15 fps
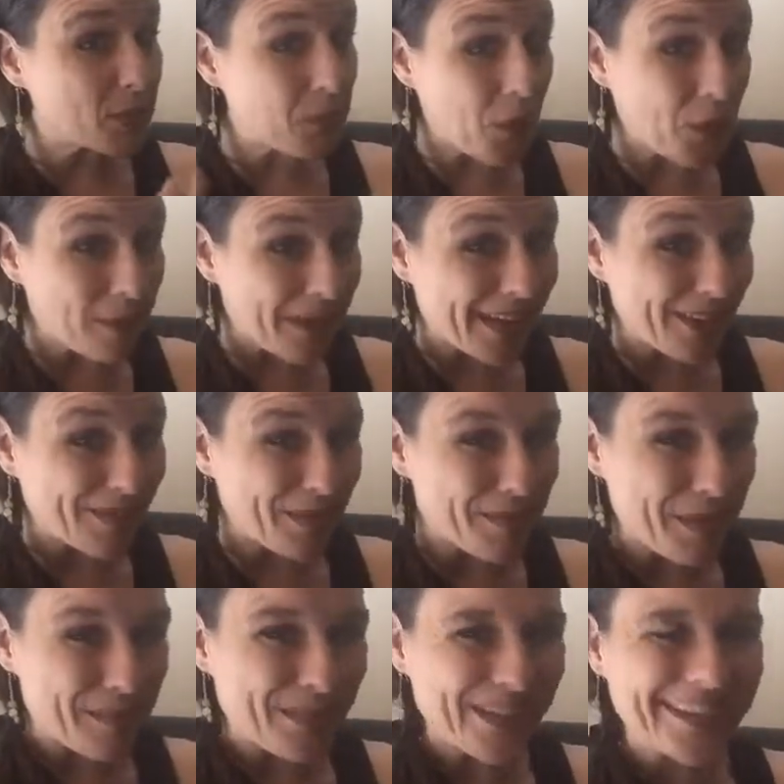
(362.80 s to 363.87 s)
permanent,
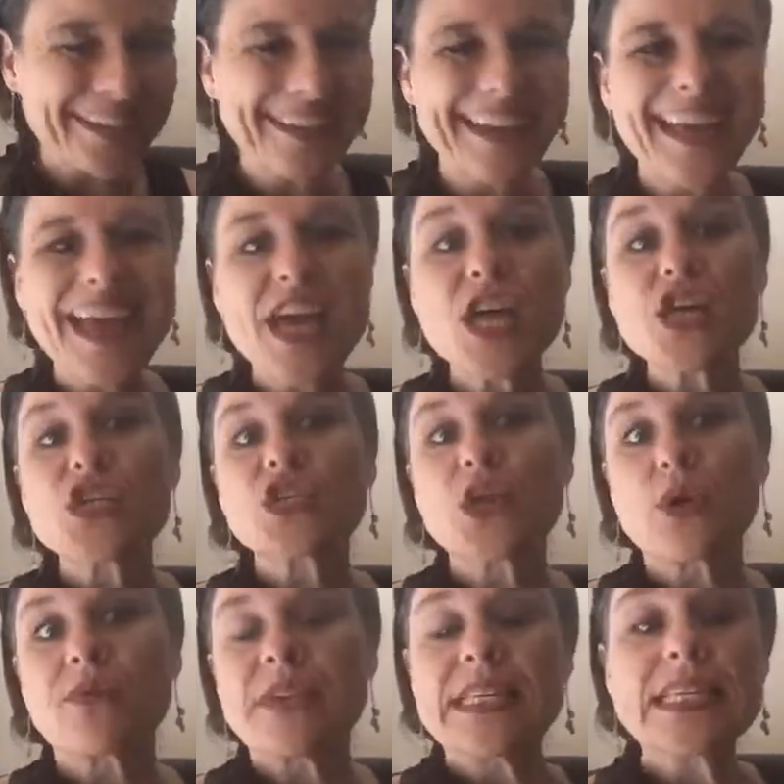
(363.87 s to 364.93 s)
remember? So
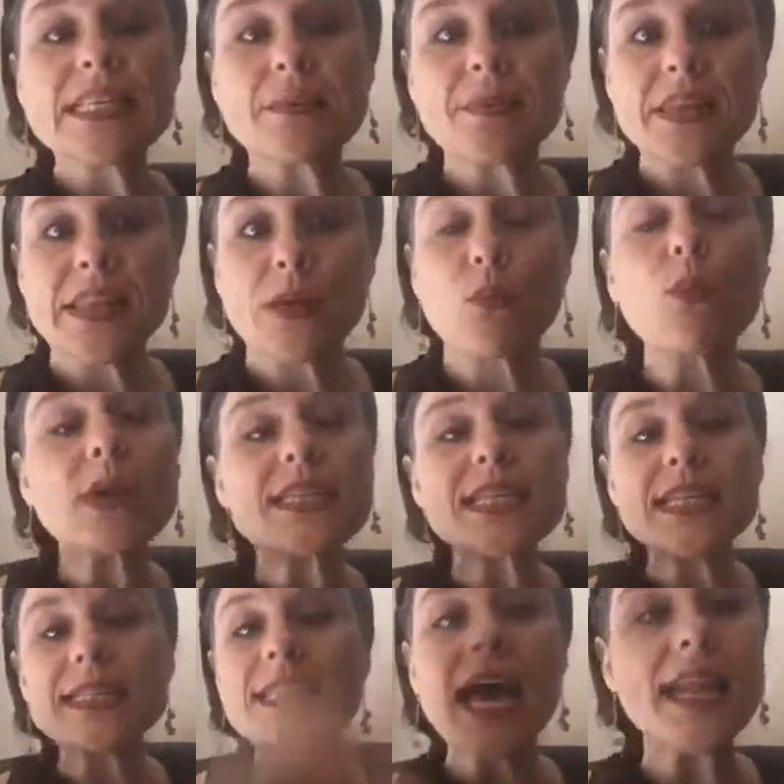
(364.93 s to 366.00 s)
if he did something that he wasn't
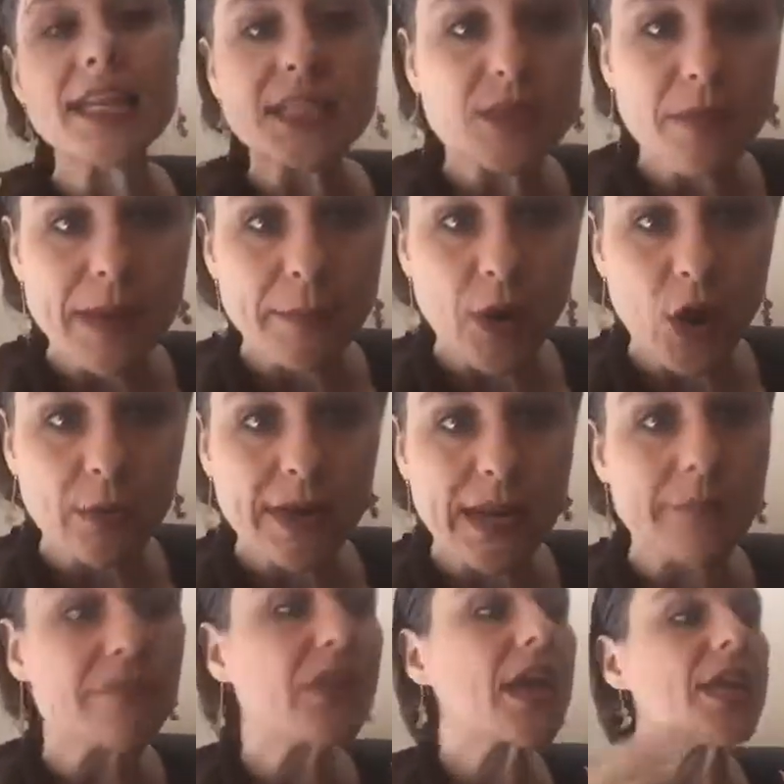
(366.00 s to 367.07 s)
intending to make
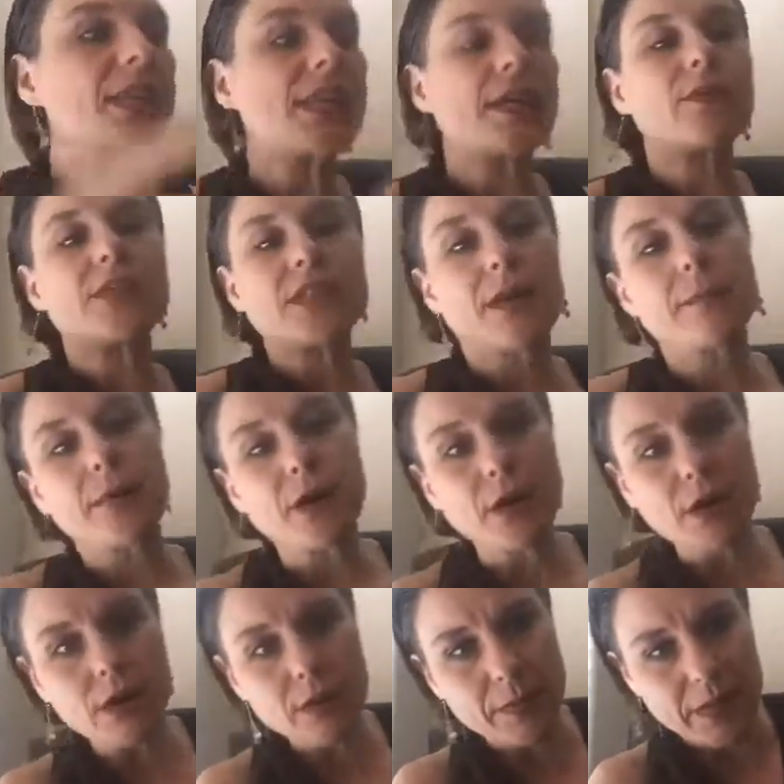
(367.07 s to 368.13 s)
permanent, then he would dump
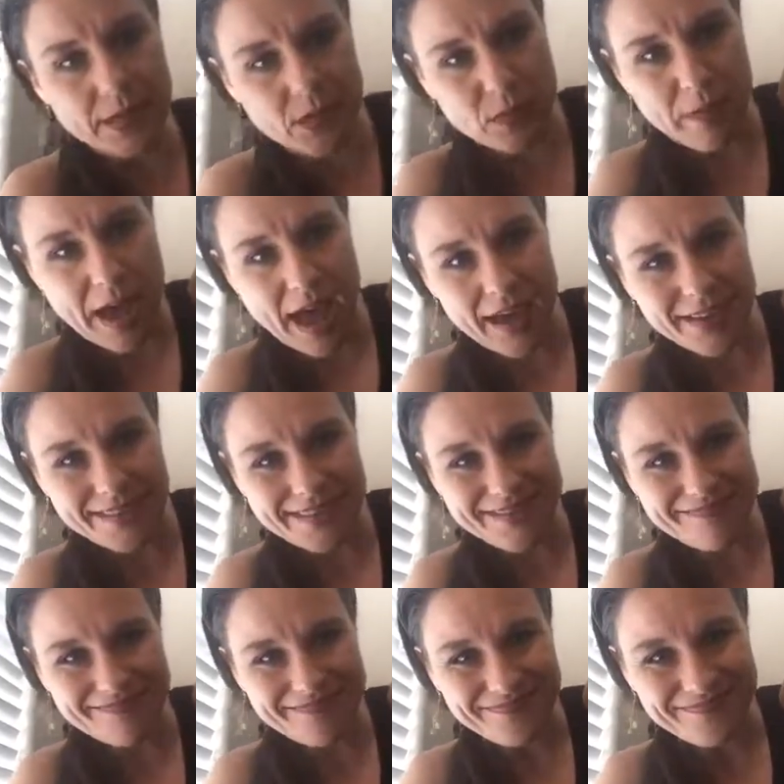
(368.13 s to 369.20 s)
all the pennies back
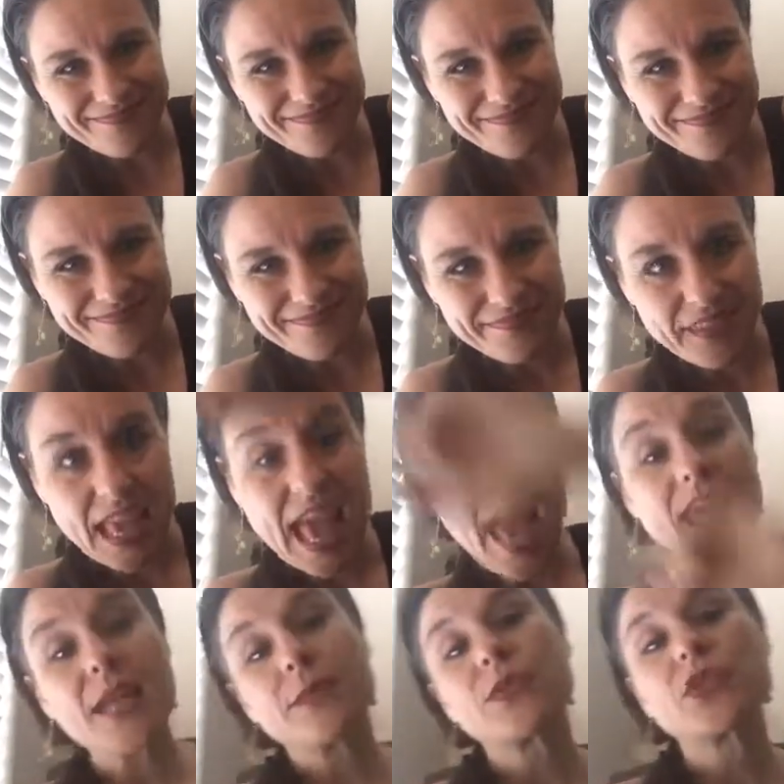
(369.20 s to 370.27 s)

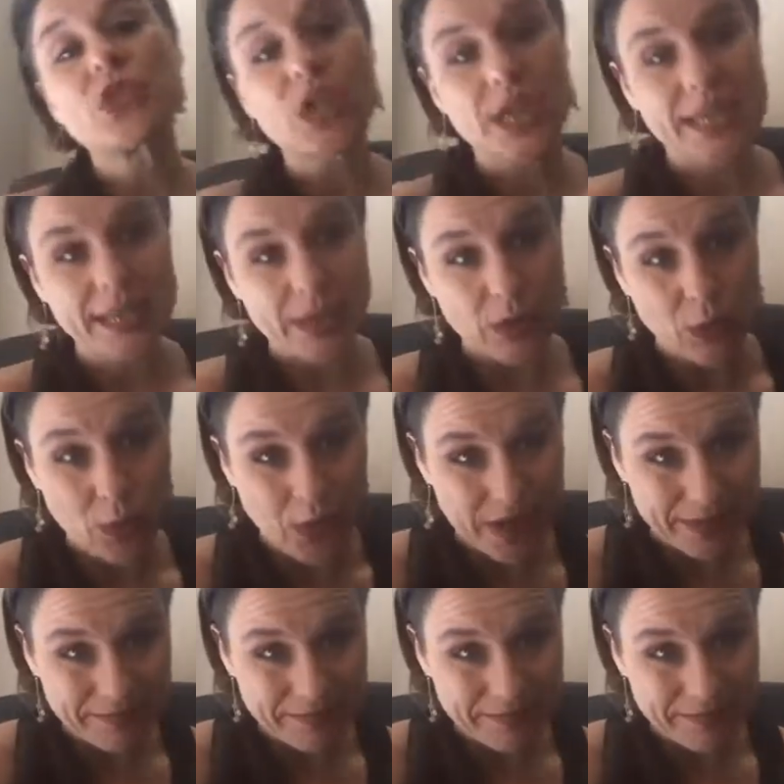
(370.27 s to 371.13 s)
and he would start again at 1.